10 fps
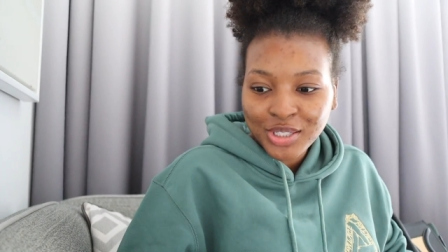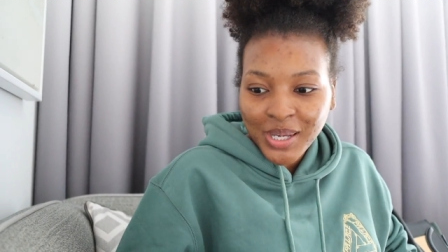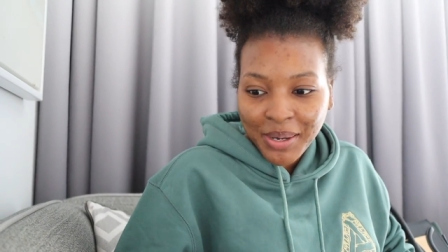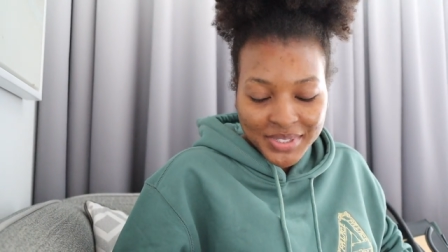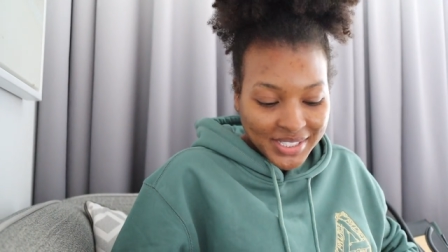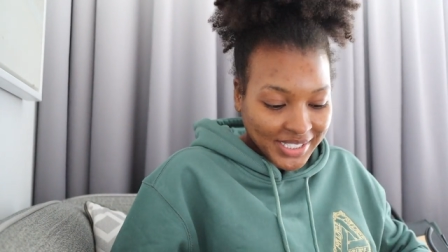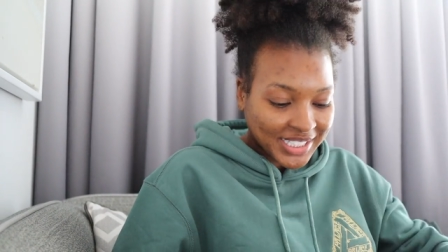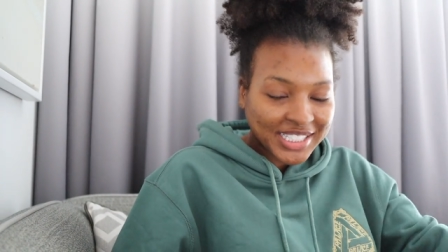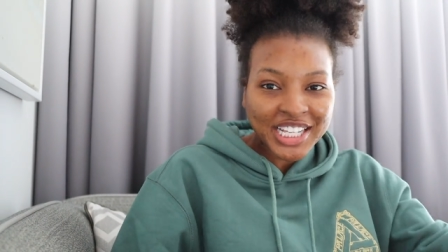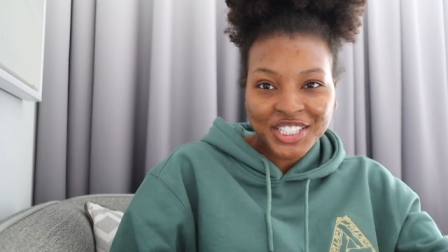So I was
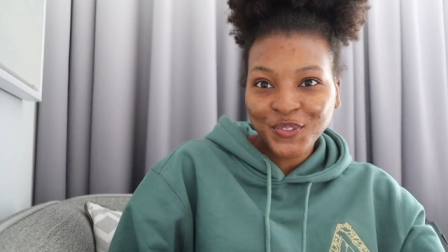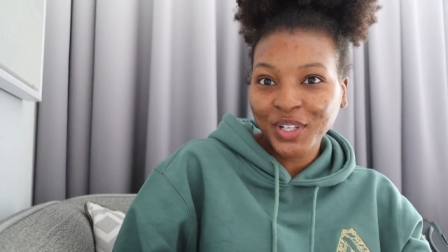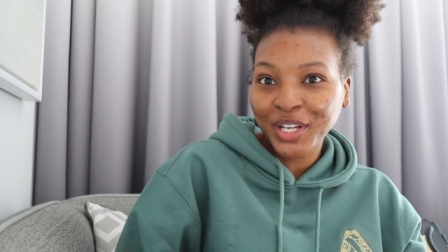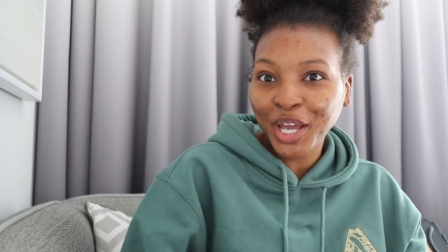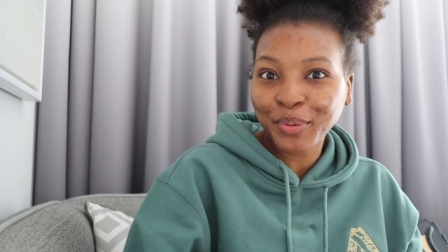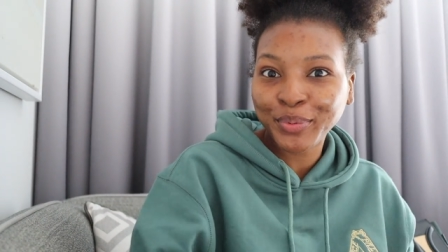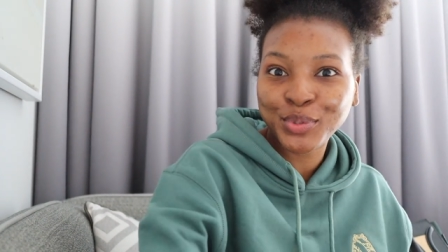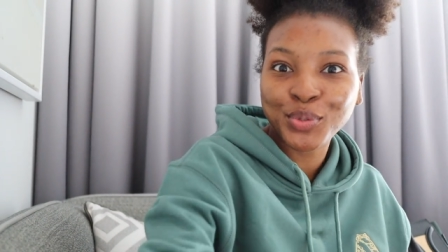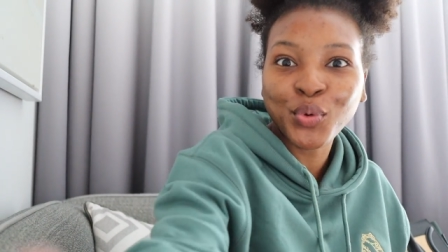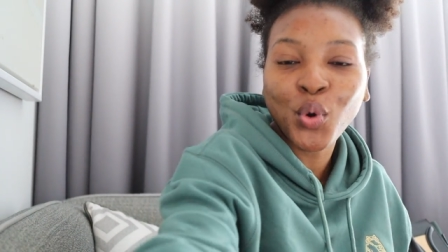successfully able
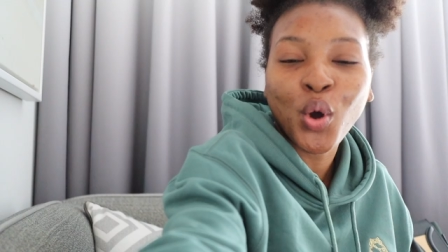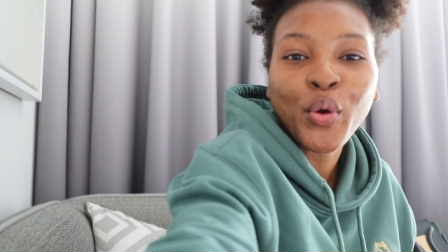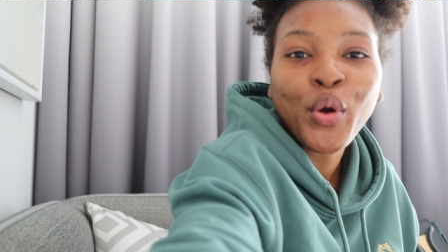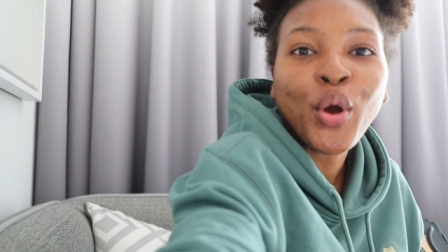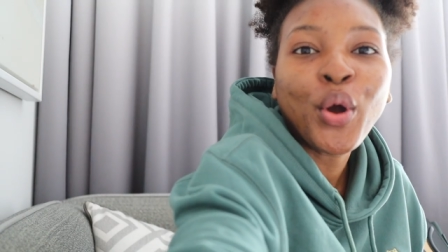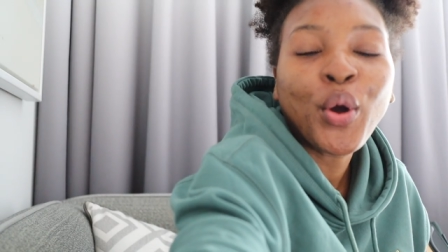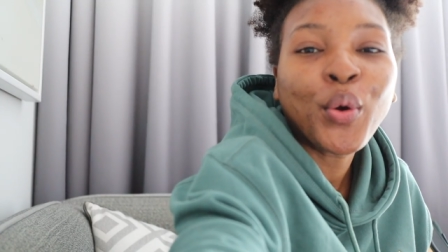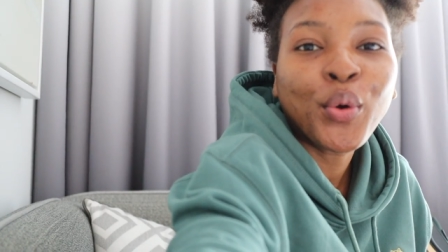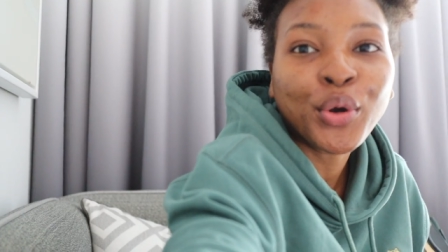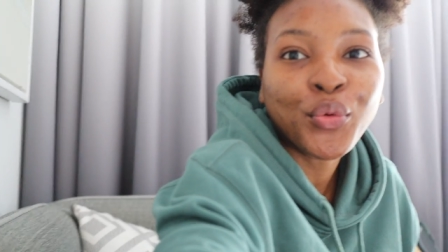to
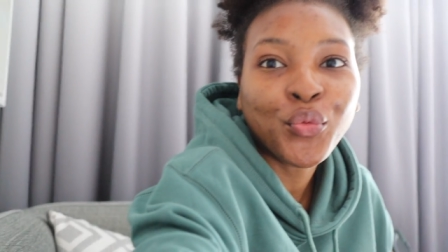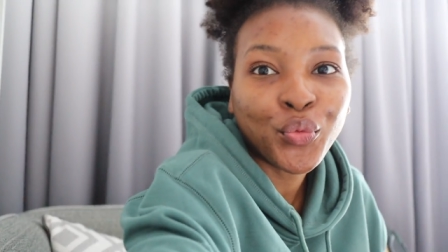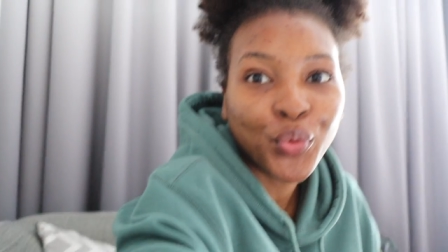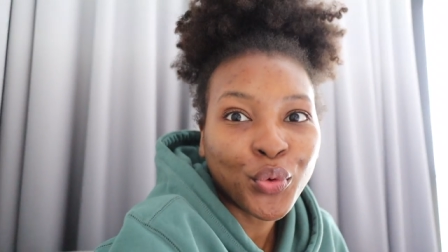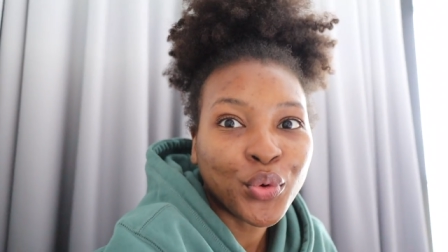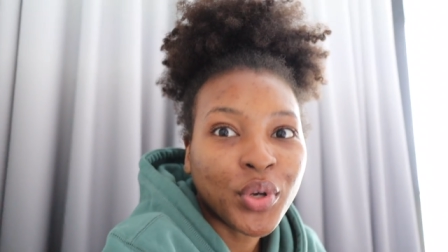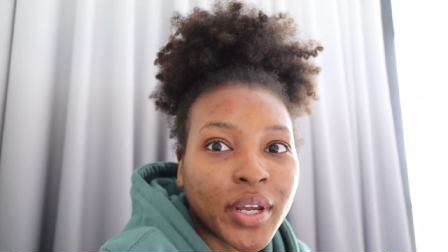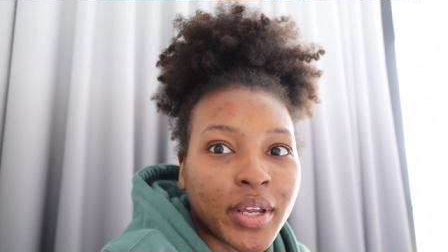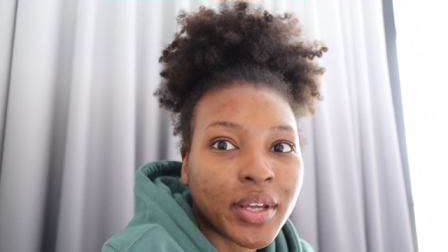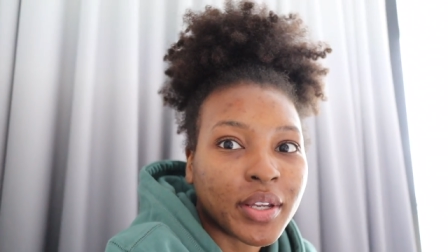order food
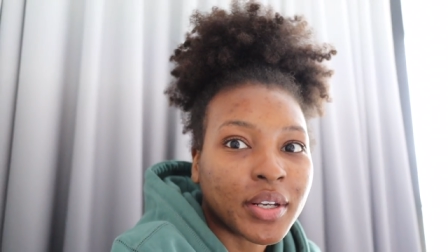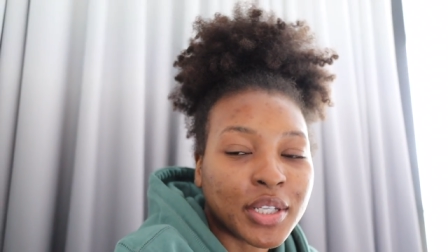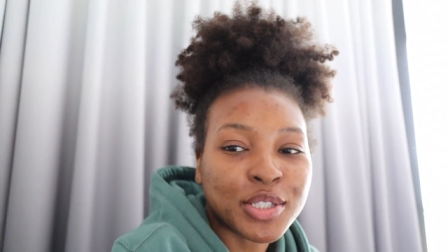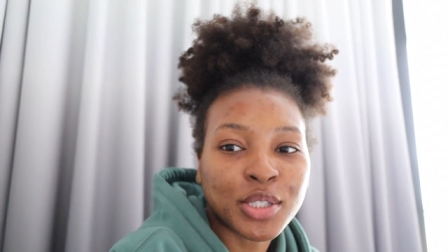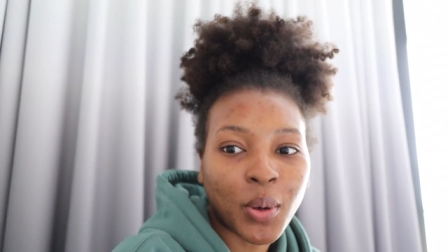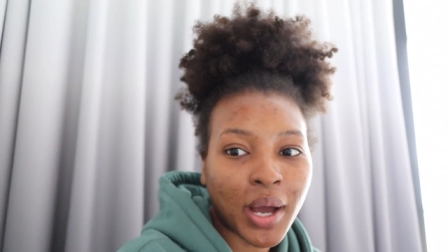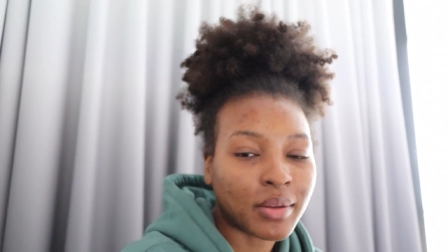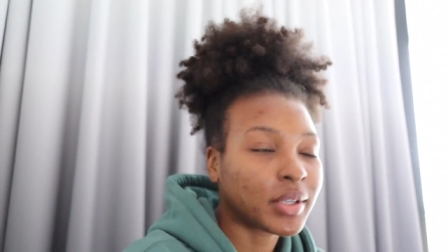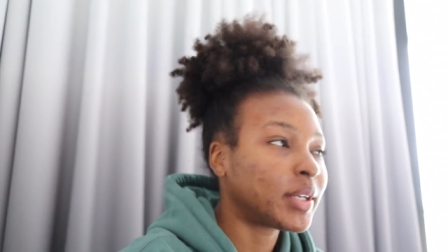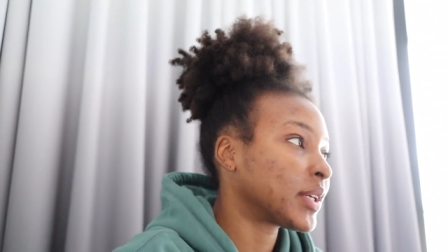and there's no
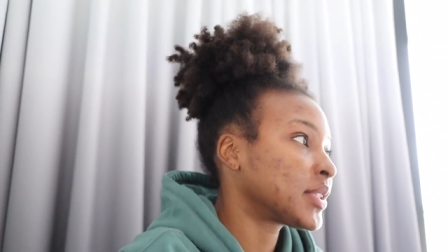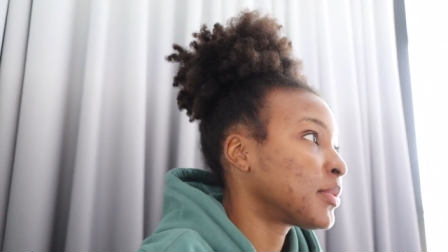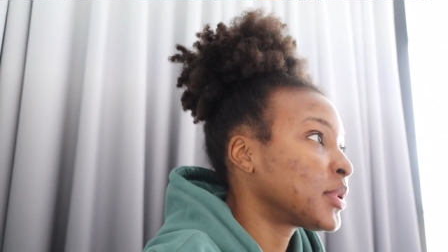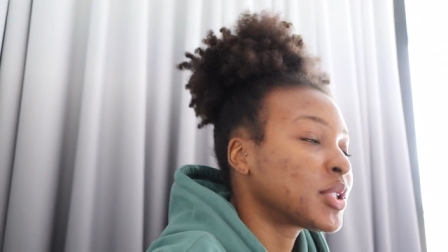outlet next to me.